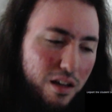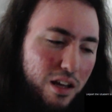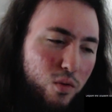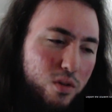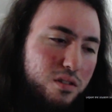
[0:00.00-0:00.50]

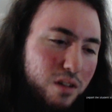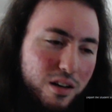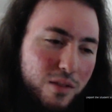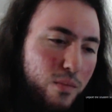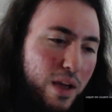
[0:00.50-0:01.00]
It was not
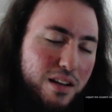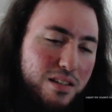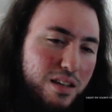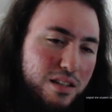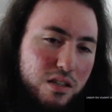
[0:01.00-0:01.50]
the main
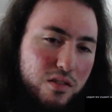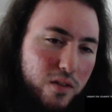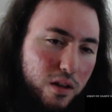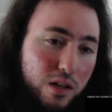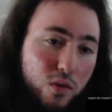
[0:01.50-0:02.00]
six's
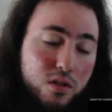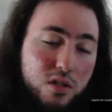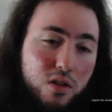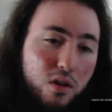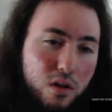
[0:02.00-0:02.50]
fault. It was
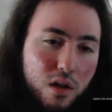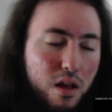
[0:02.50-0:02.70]
you.